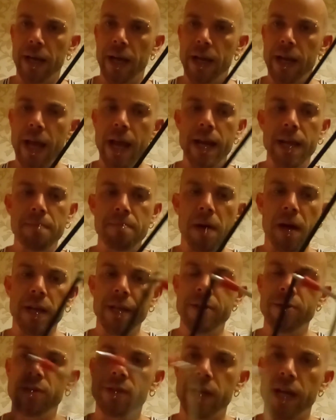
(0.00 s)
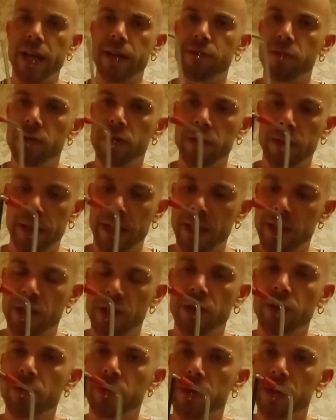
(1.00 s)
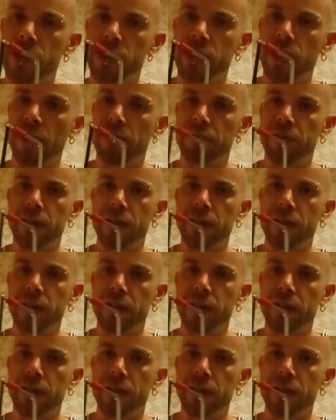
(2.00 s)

and any money you save on these tools and stuff,